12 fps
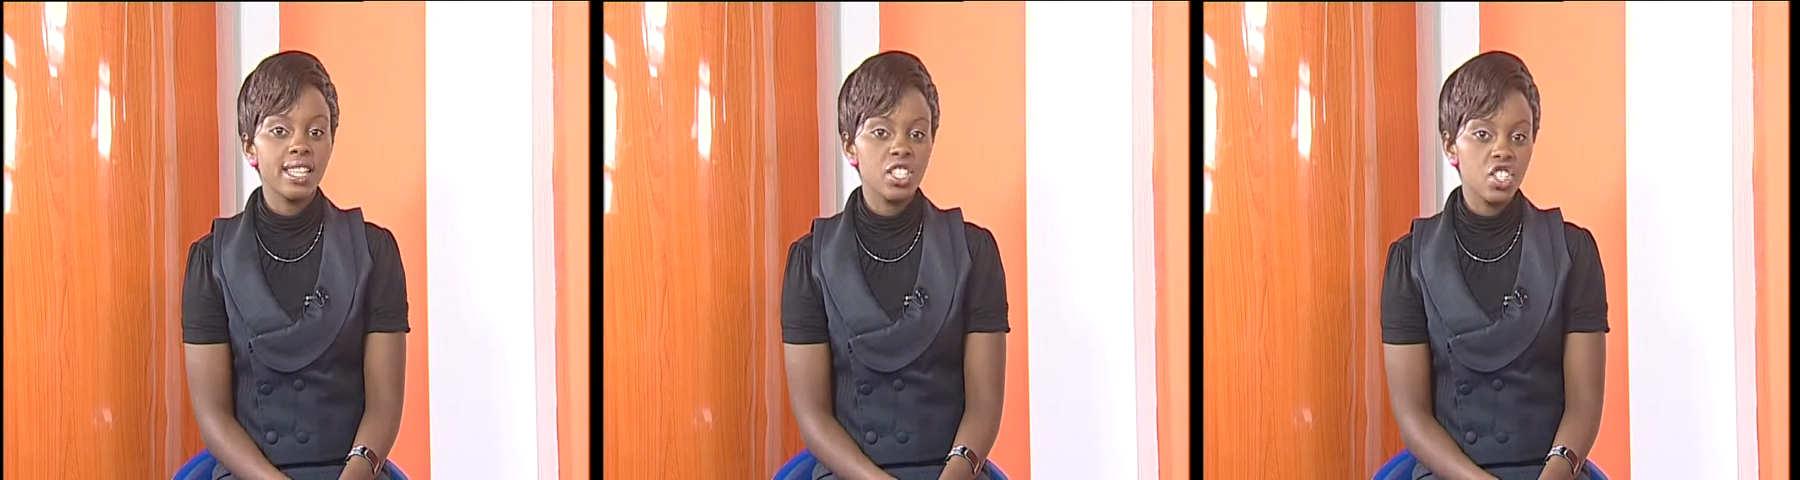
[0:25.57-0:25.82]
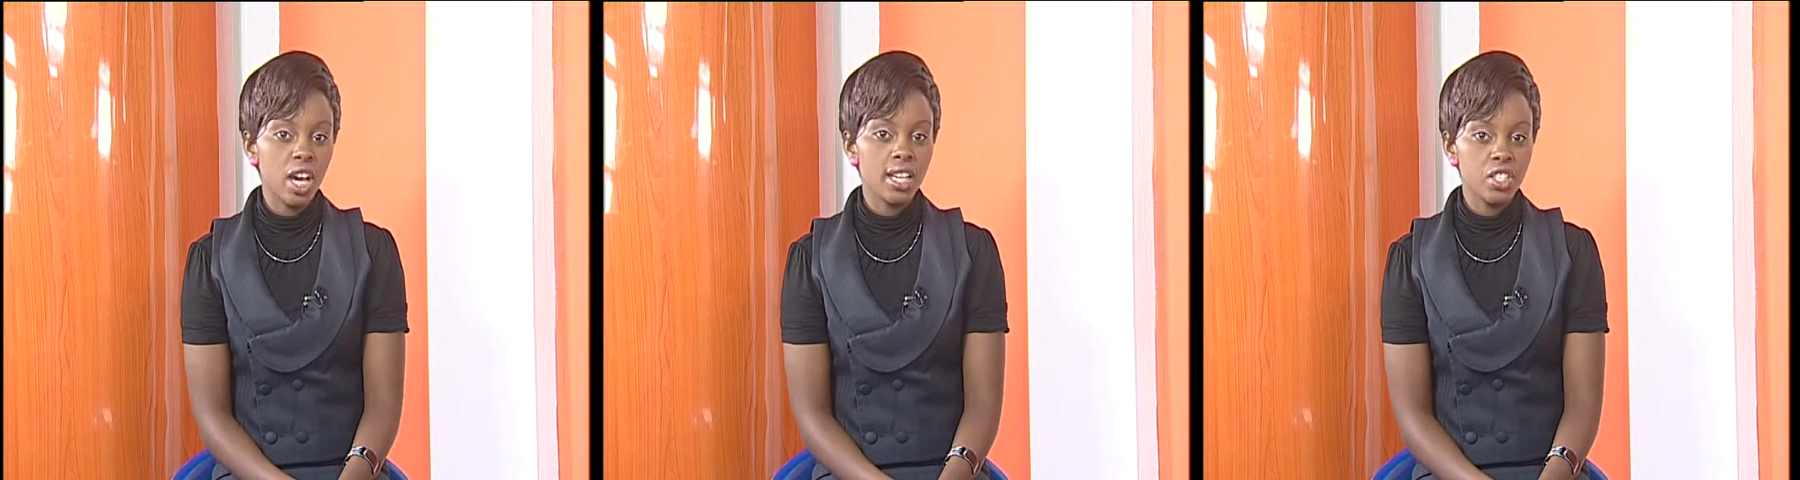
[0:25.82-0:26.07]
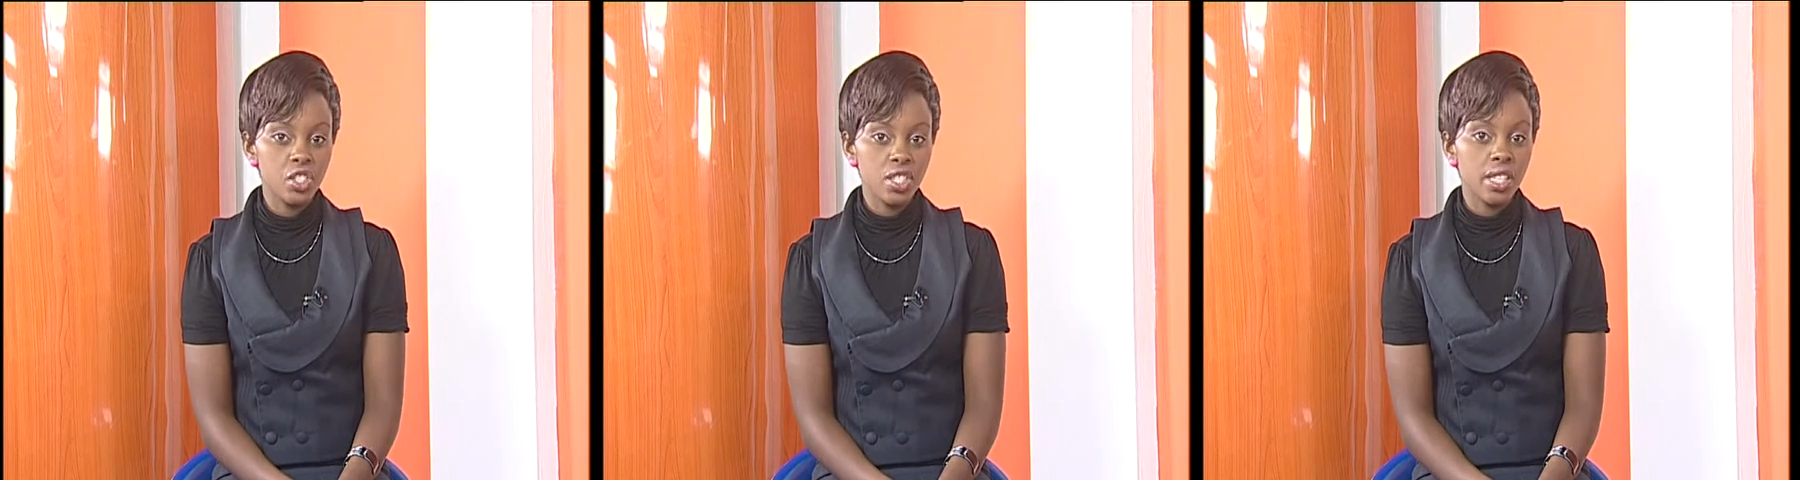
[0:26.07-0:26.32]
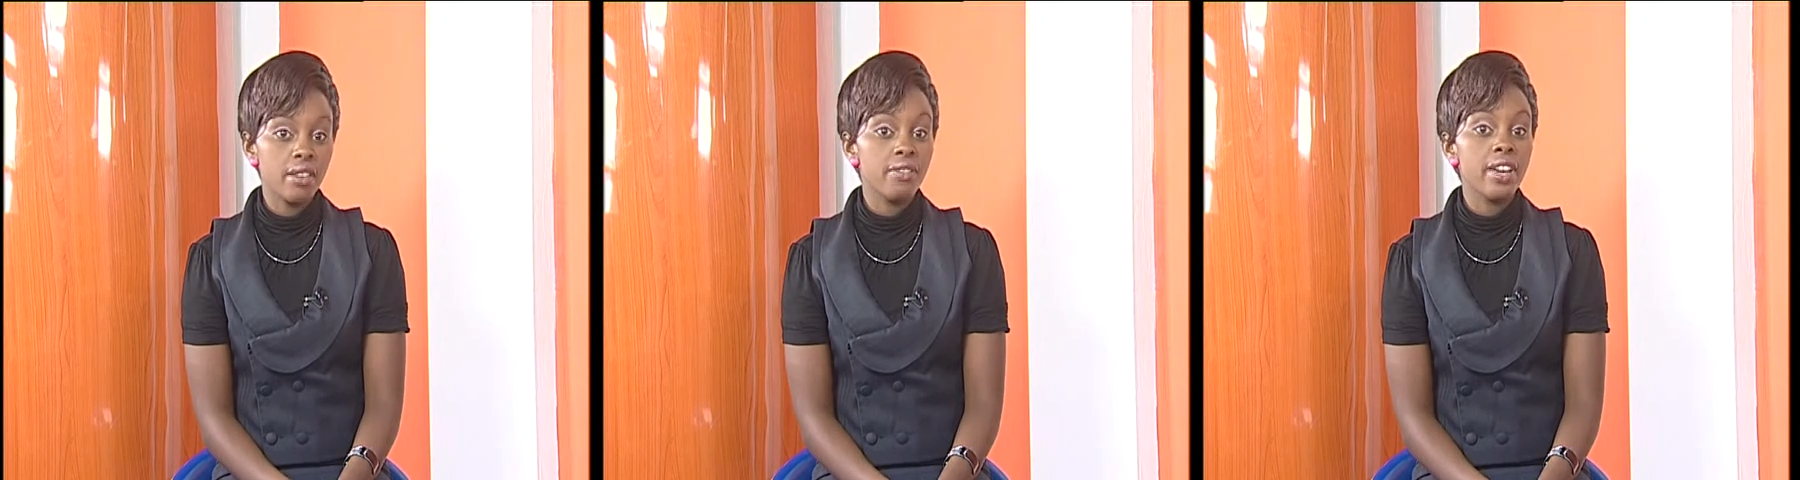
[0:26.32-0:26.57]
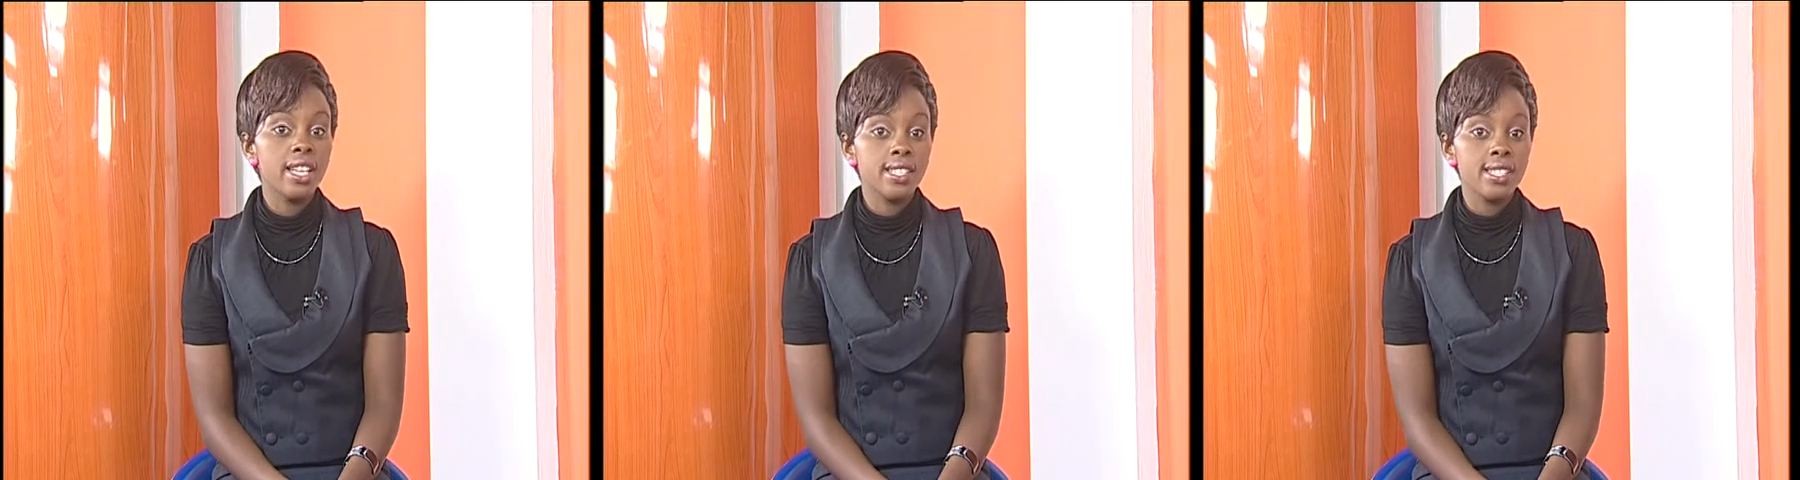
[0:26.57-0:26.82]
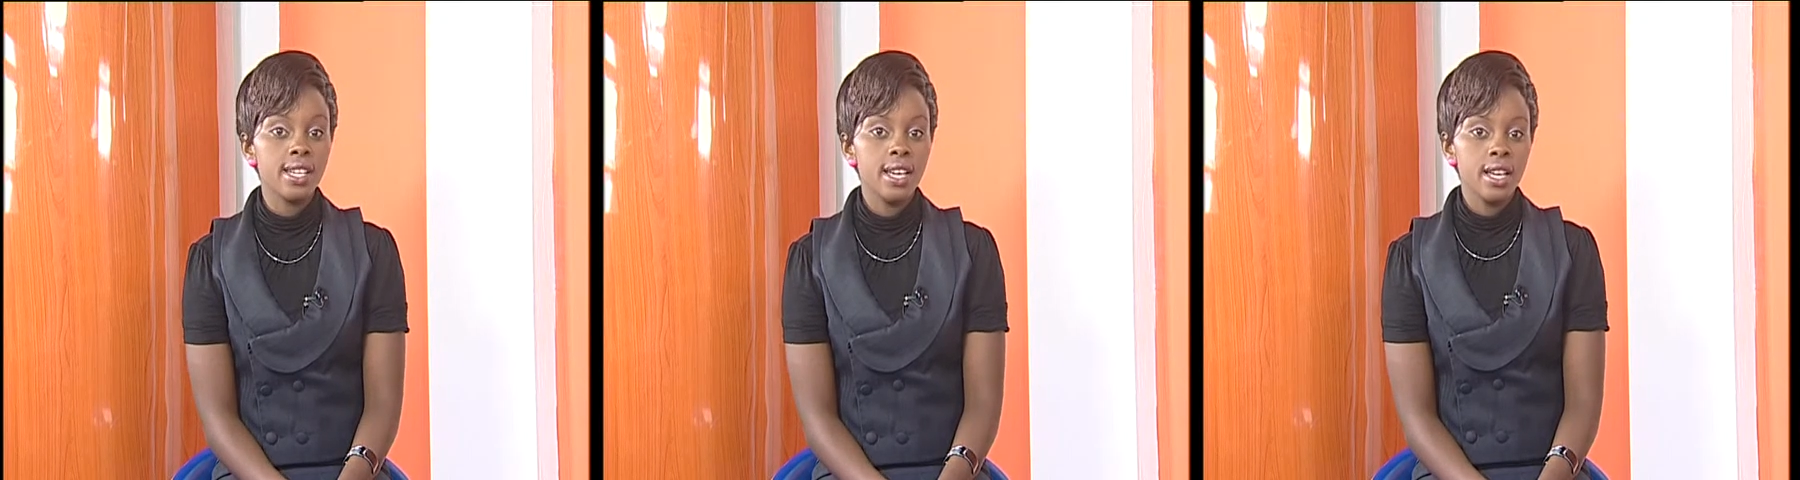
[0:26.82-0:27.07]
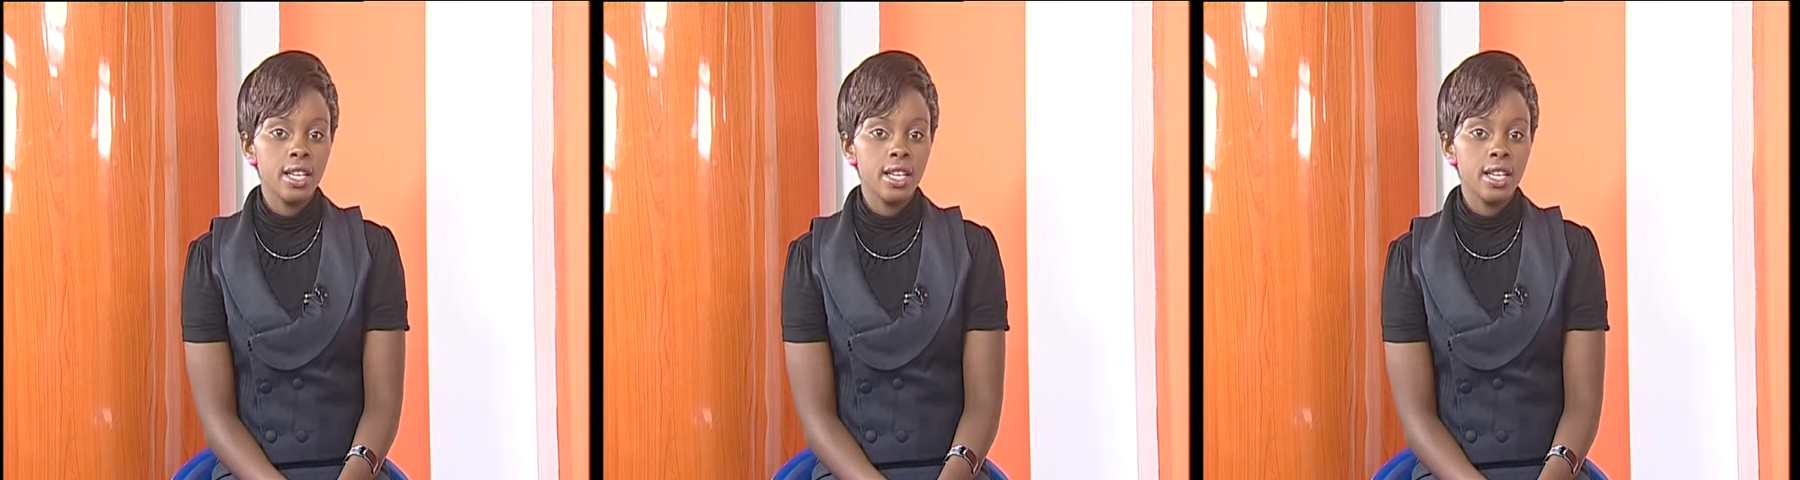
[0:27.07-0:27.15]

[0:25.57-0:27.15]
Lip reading: the challenges he faced,